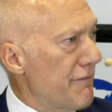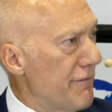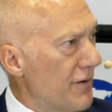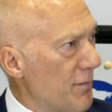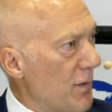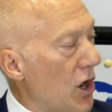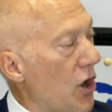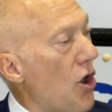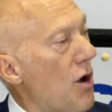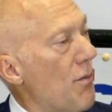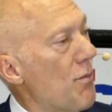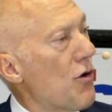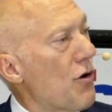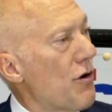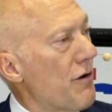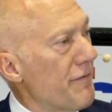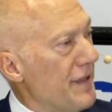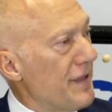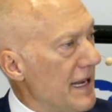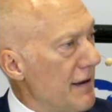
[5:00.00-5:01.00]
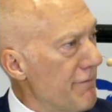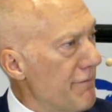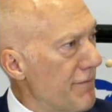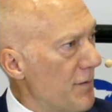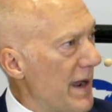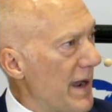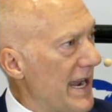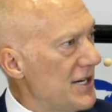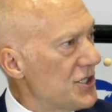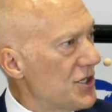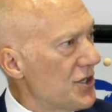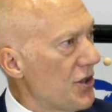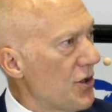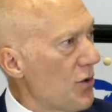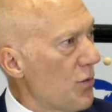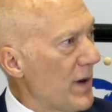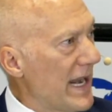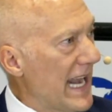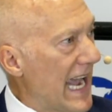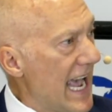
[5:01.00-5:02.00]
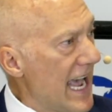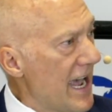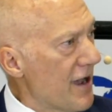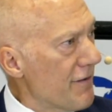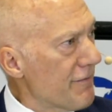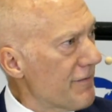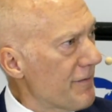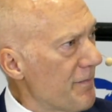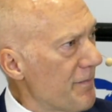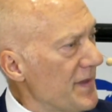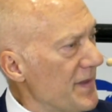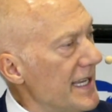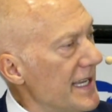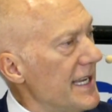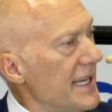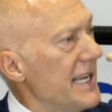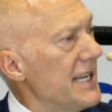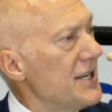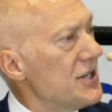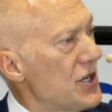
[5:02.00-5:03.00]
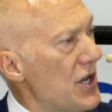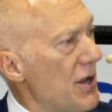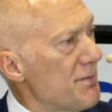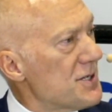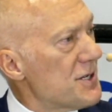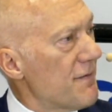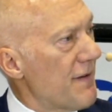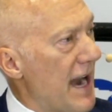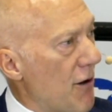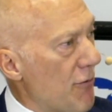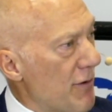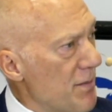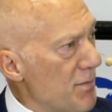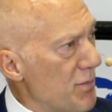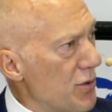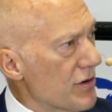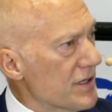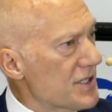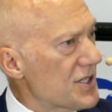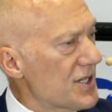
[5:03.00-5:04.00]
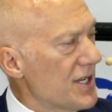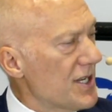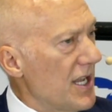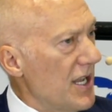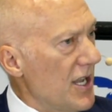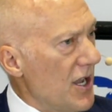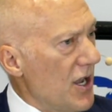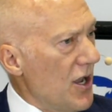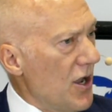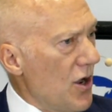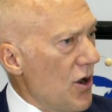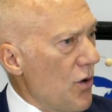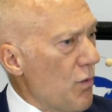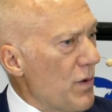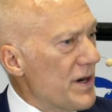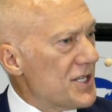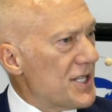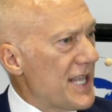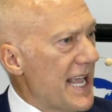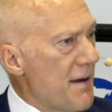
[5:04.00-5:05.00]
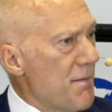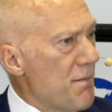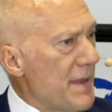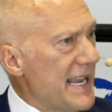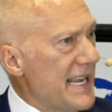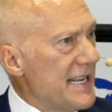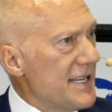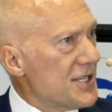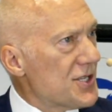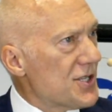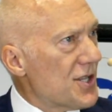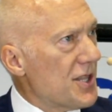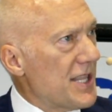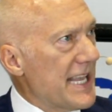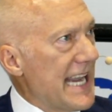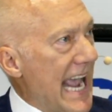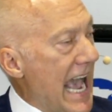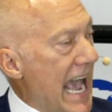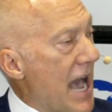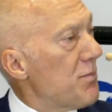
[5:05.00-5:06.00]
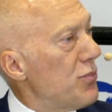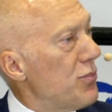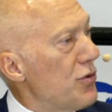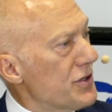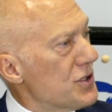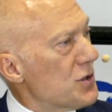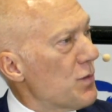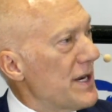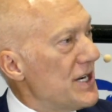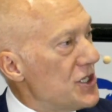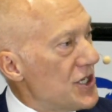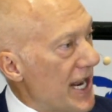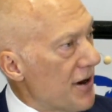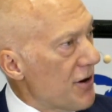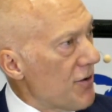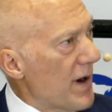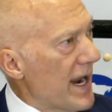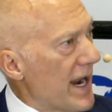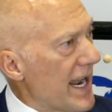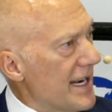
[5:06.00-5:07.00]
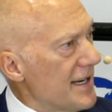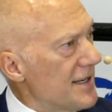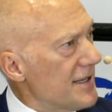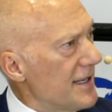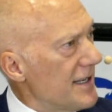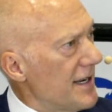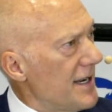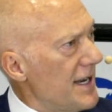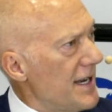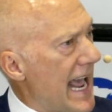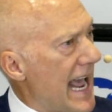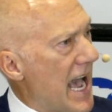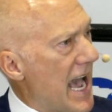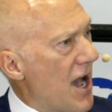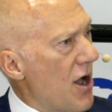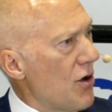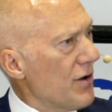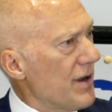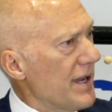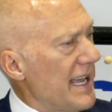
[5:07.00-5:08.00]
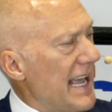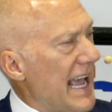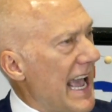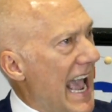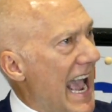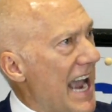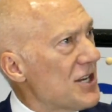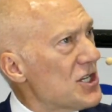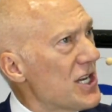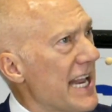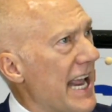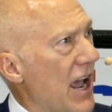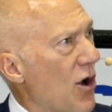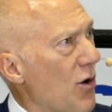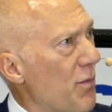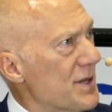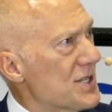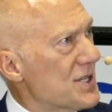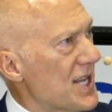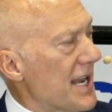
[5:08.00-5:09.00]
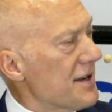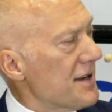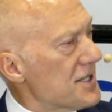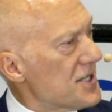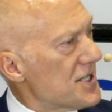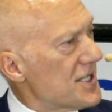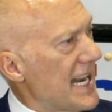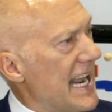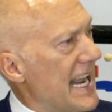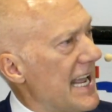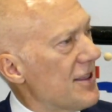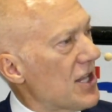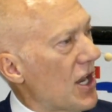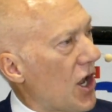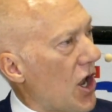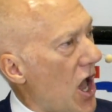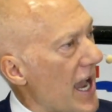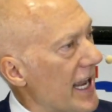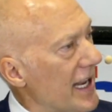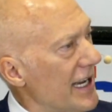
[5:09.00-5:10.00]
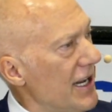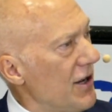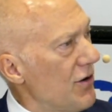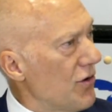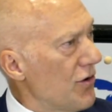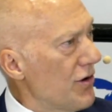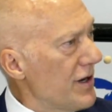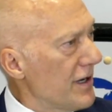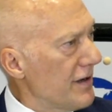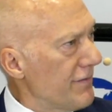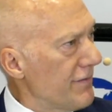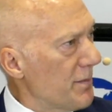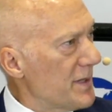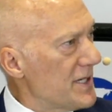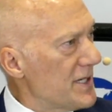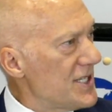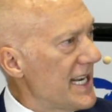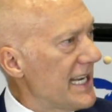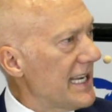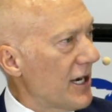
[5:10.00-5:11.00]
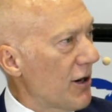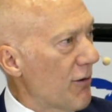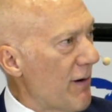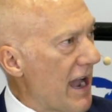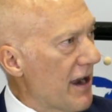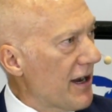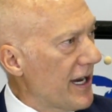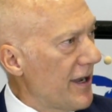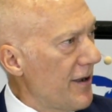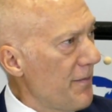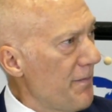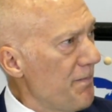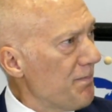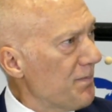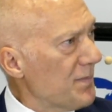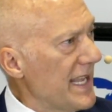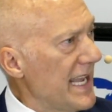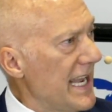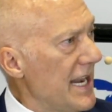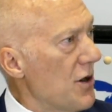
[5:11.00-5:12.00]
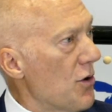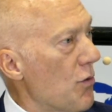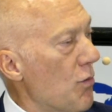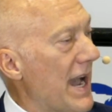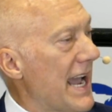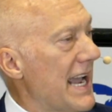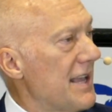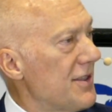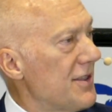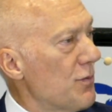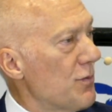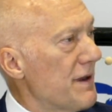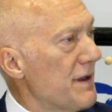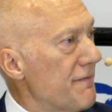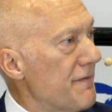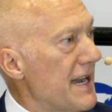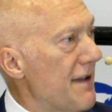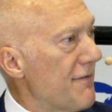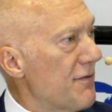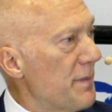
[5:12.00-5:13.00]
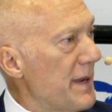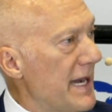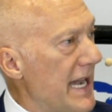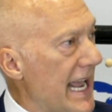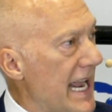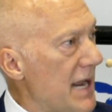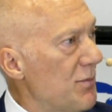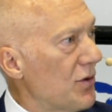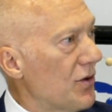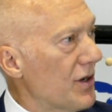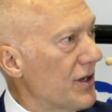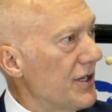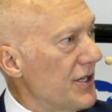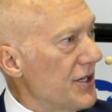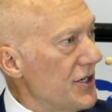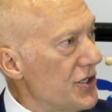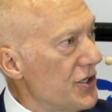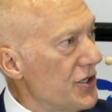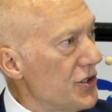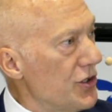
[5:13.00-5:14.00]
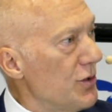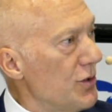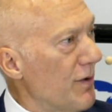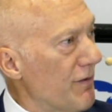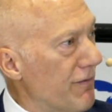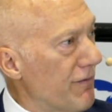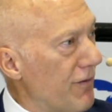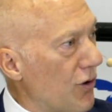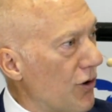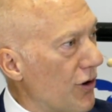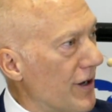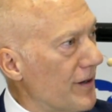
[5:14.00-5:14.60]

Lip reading: lot more of the information that we have in terms of our inputs, which then means that the outputs we generate now actually help us understand the likelihood of a particular outcome in a way that we've never been able to do before.